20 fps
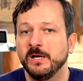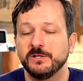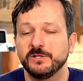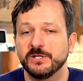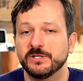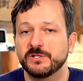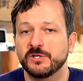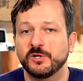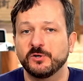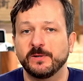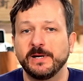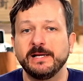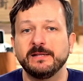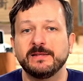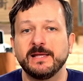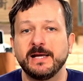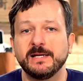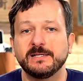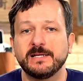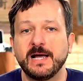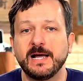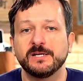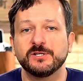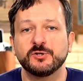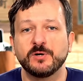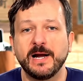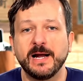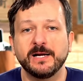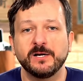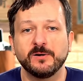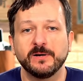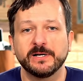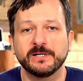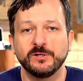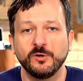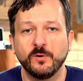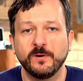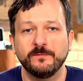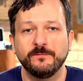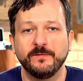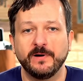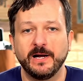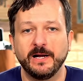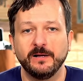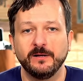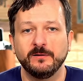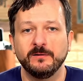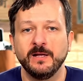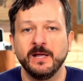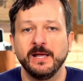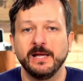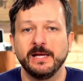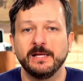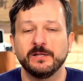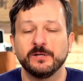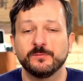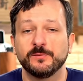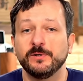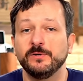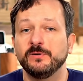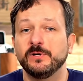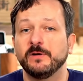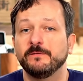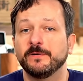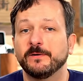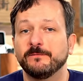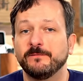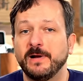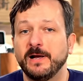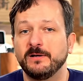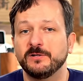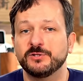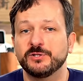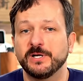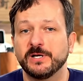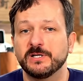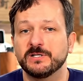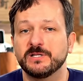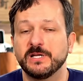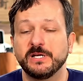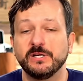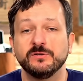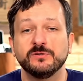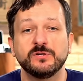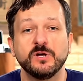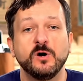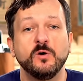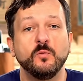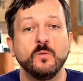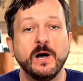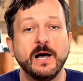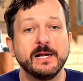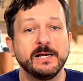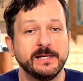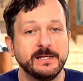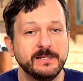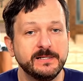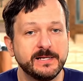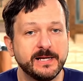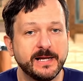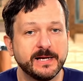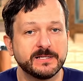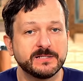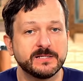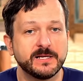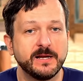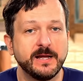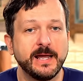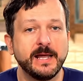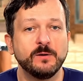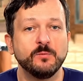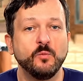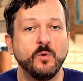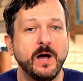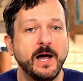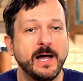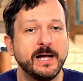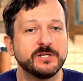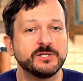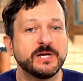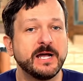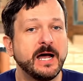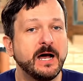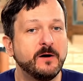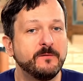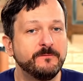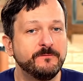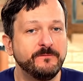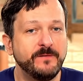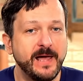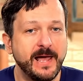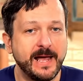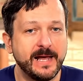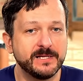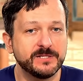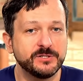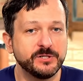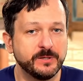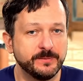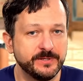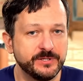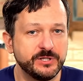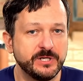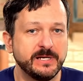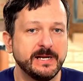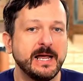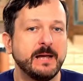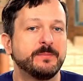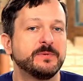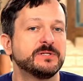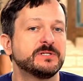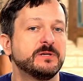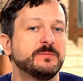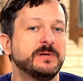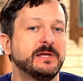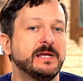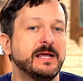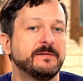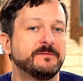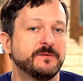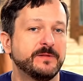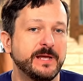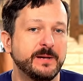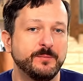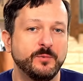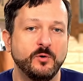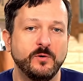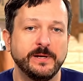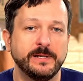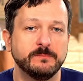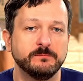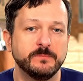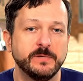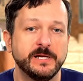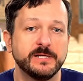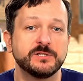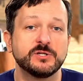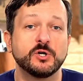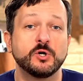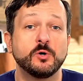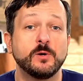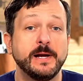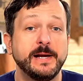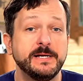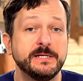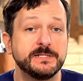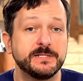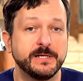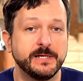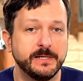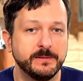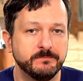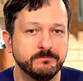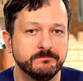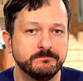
Just create that .tracker ignore file in the root of your file shares that you don't want indexed and watch how fast your machine happens to be after that point. It's crazy.